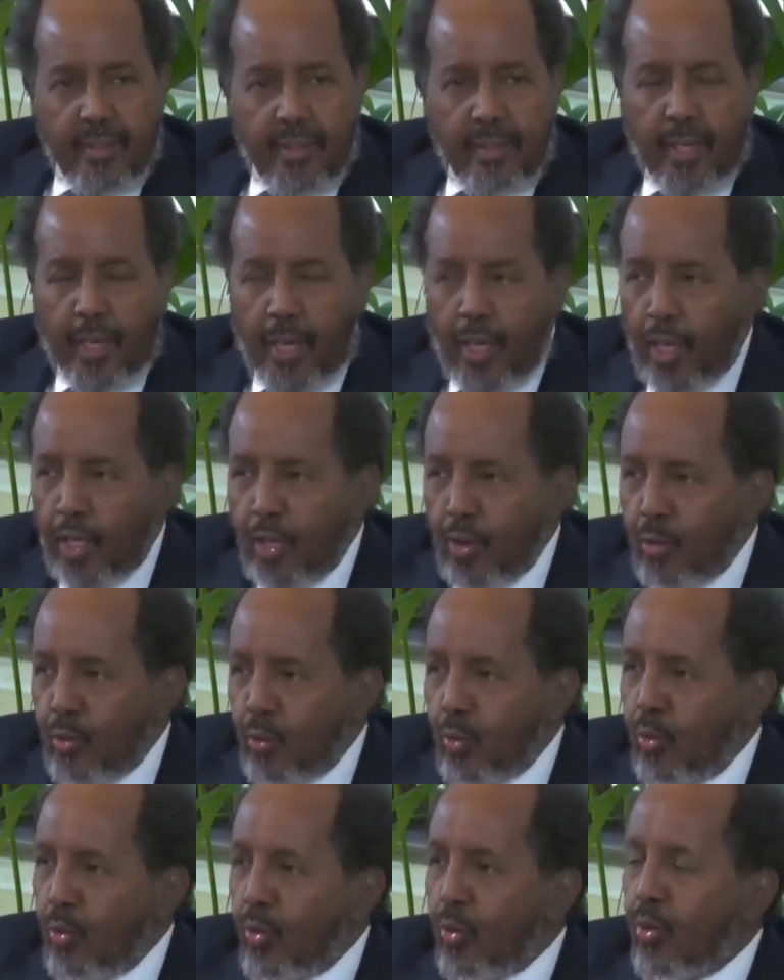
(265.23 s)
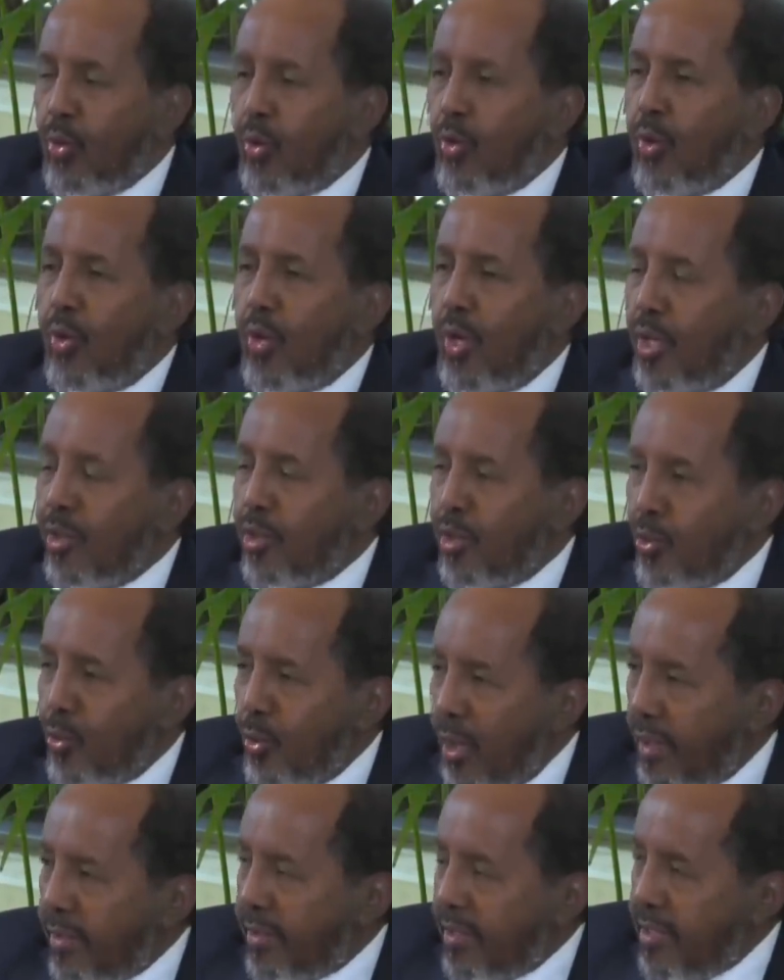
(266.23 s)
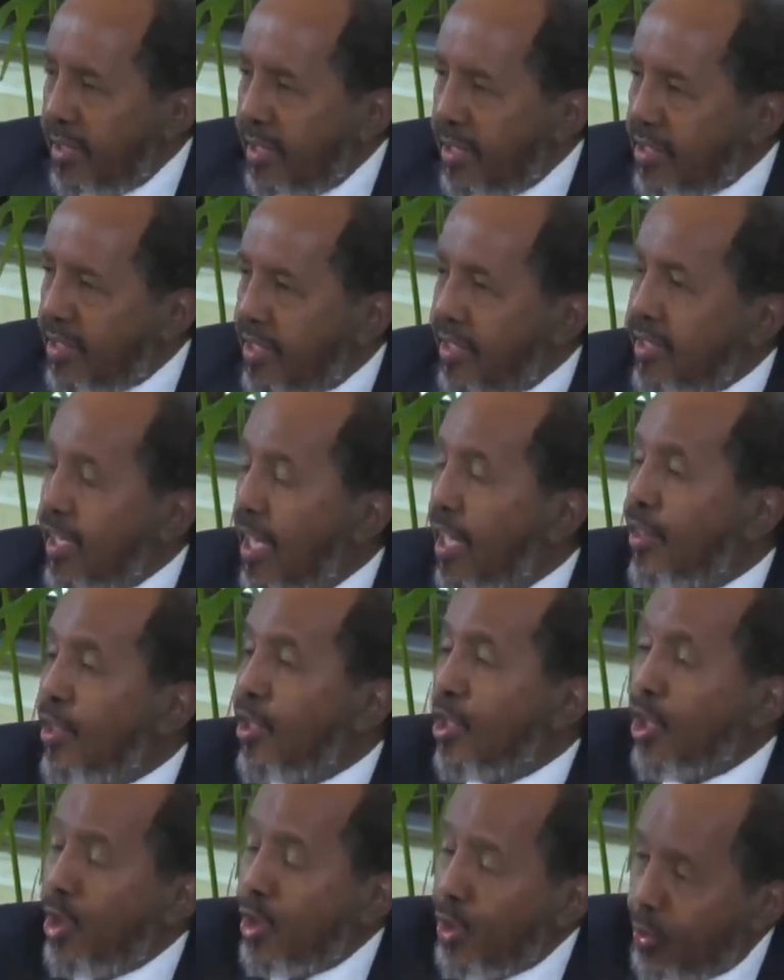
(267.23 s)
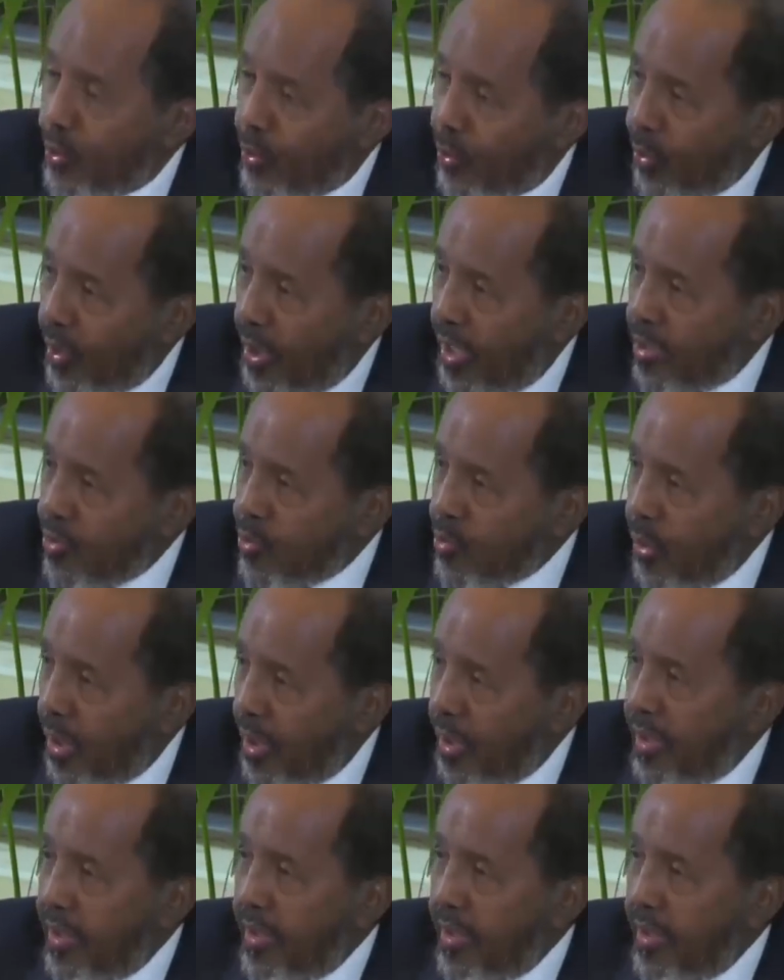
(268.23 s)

the AU and the United Nations and the EU as well.